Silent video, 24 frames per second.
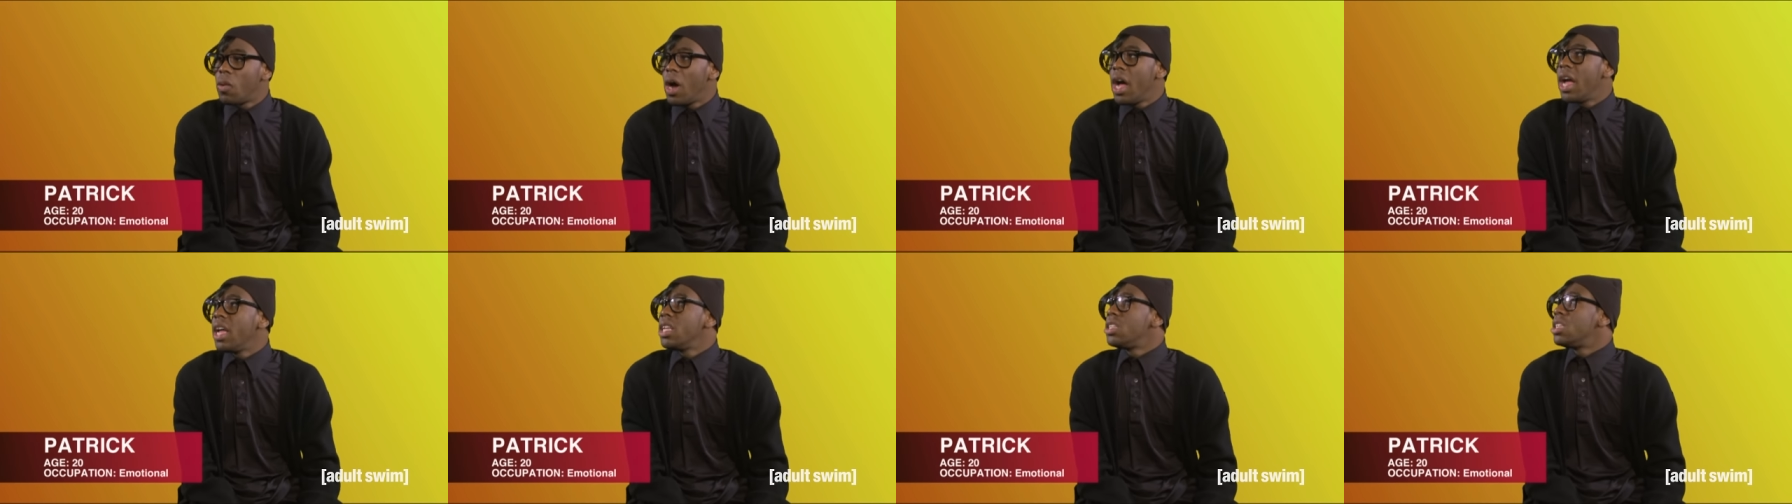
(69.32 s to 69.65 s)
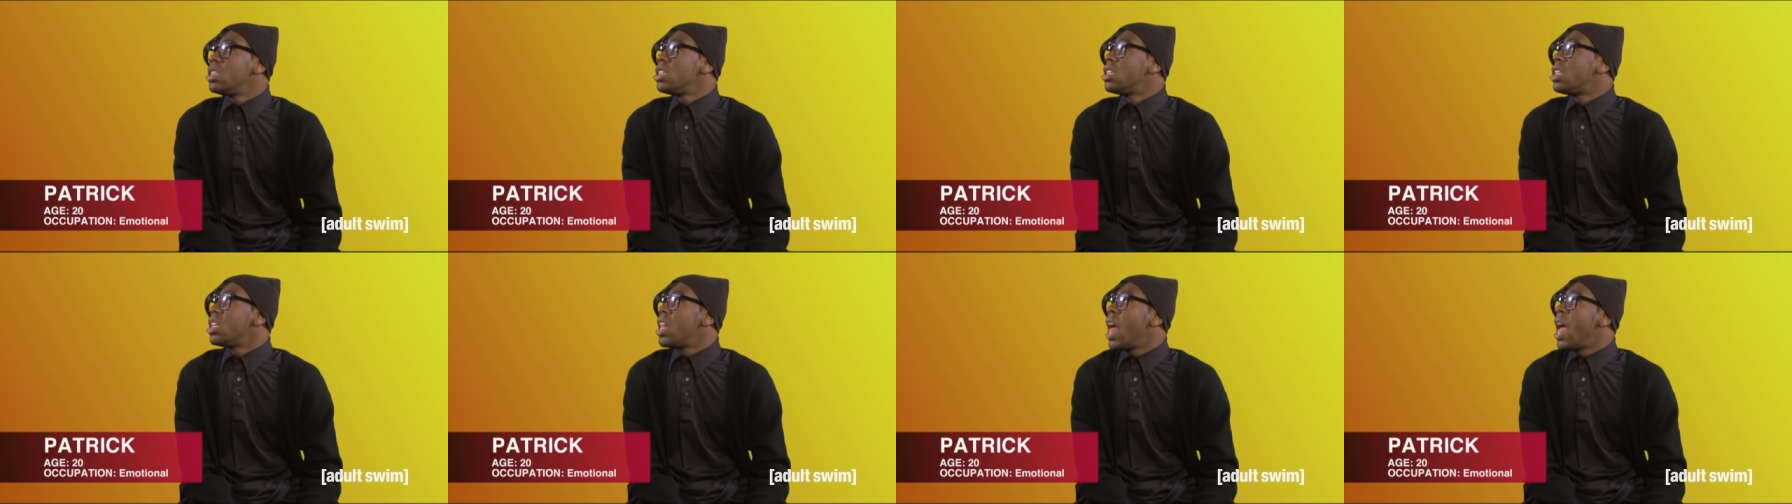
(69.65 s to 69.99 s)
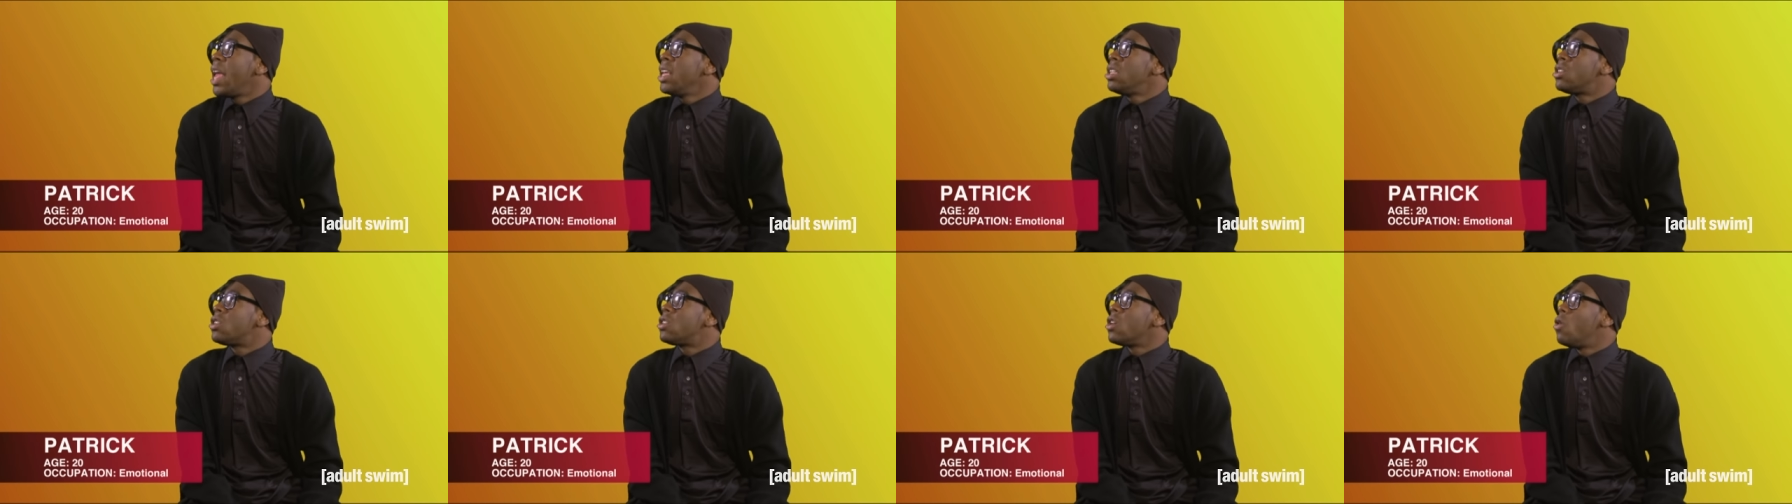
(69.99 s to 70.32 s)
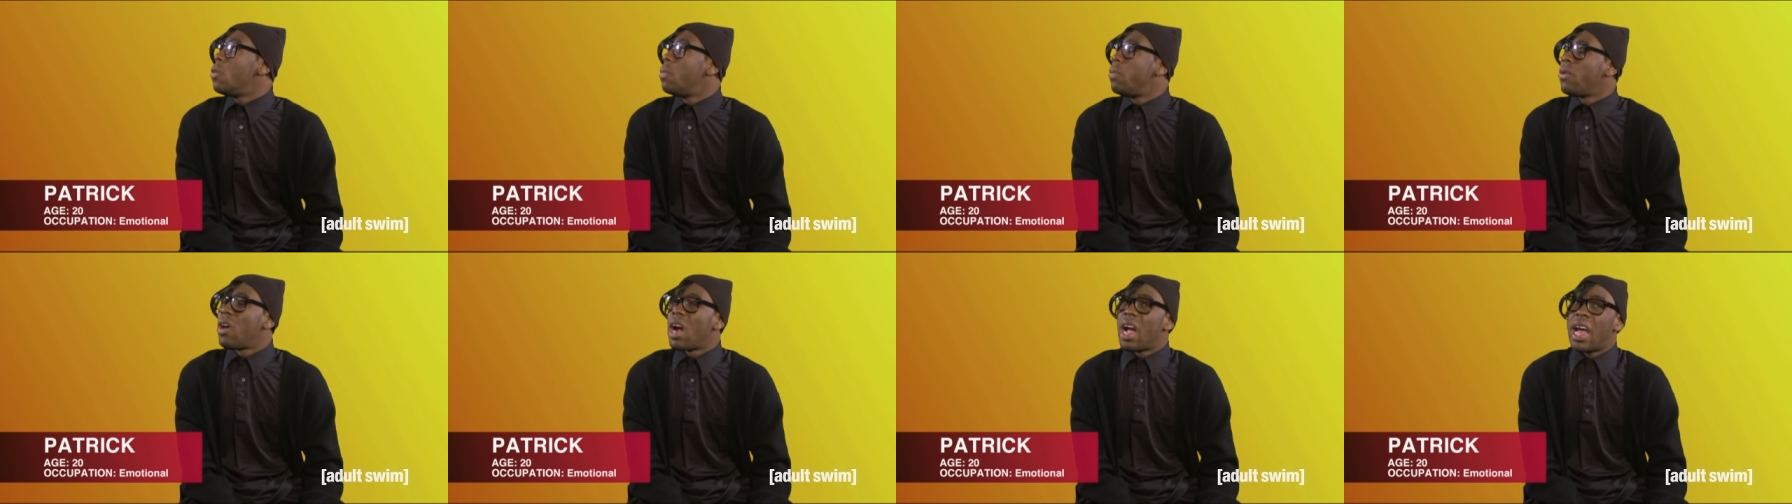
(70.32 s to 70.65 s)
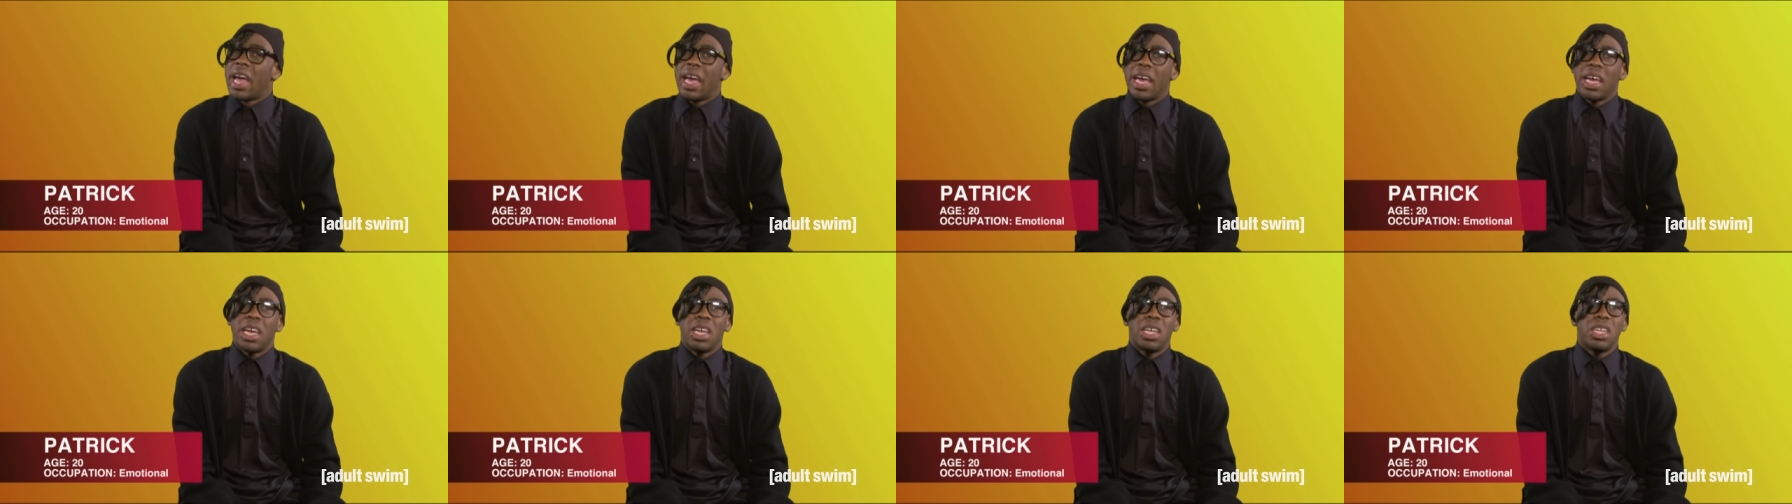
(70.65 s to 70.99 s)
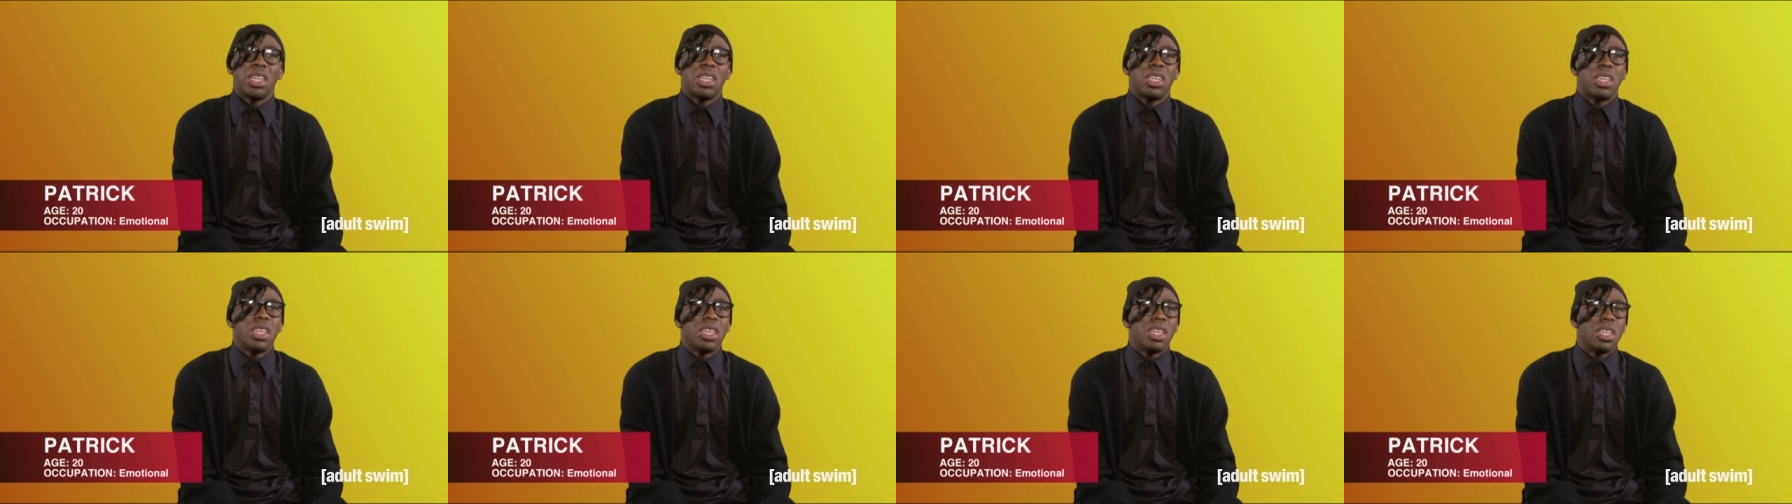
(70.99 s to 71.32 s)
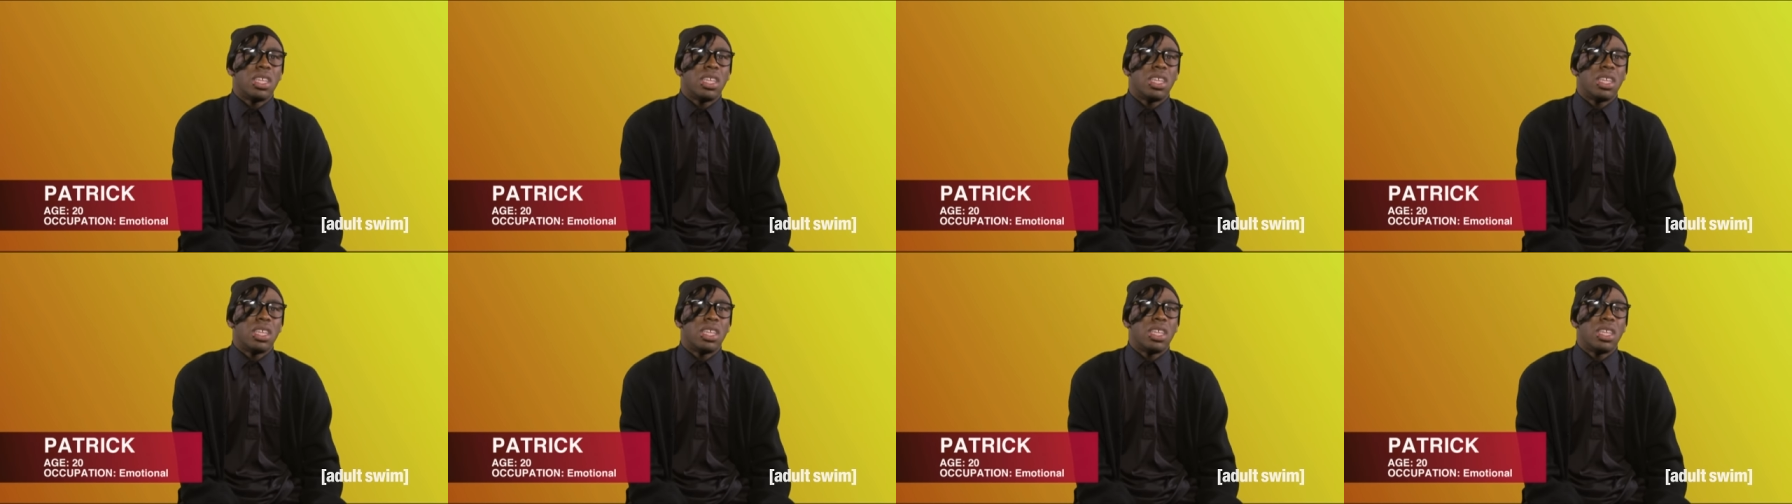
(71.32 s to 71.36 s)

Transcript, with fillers: Why is this light so bright?